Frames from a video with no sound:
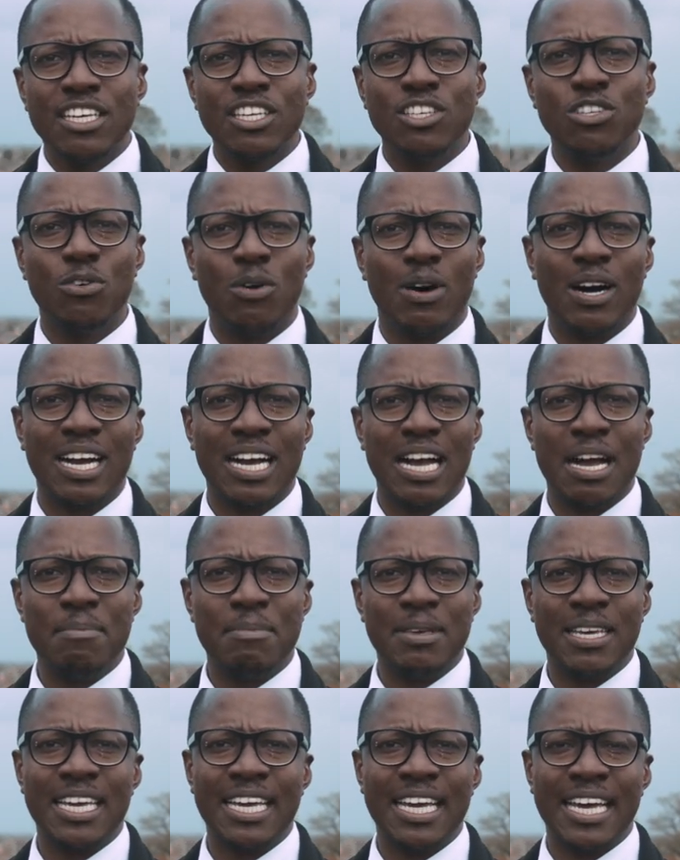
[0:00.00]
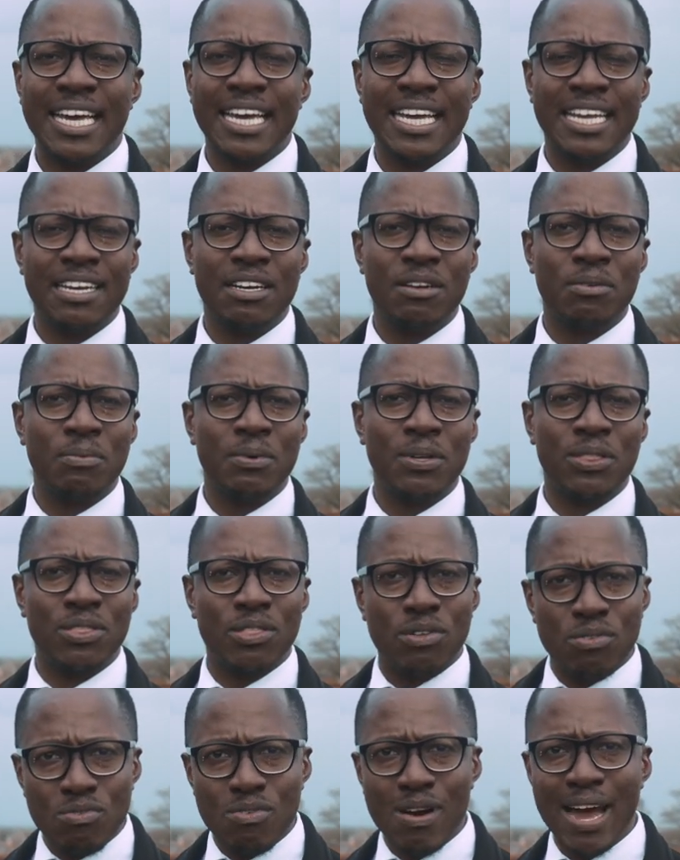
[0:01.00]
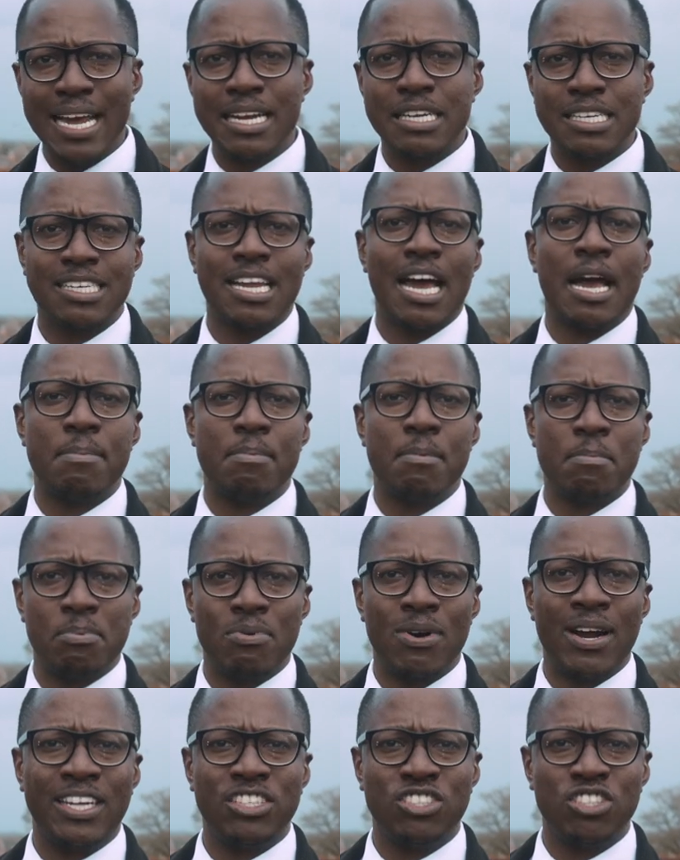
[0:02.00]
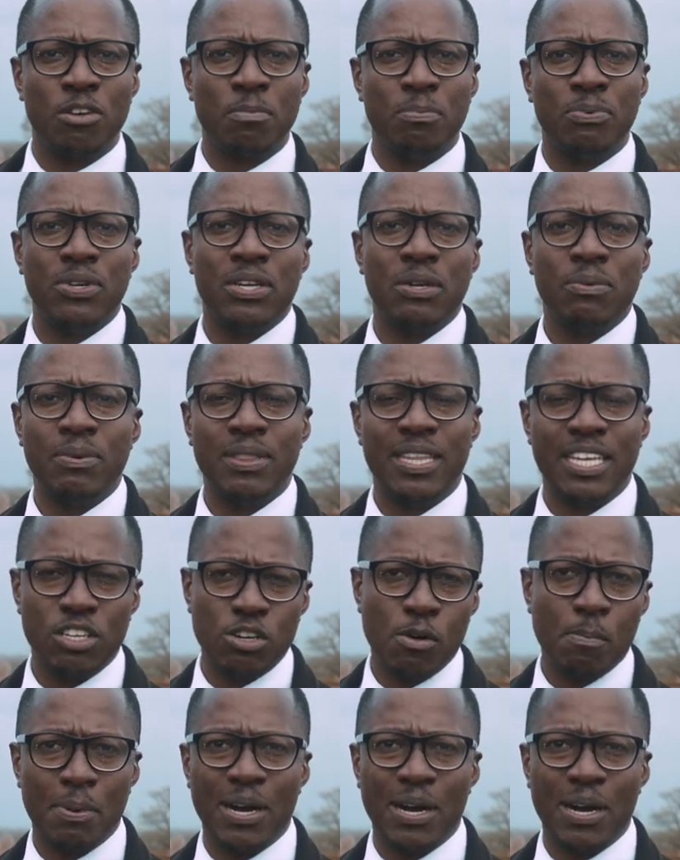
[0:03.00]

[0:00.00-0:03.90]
you are coming in with the right type of price you're putting within your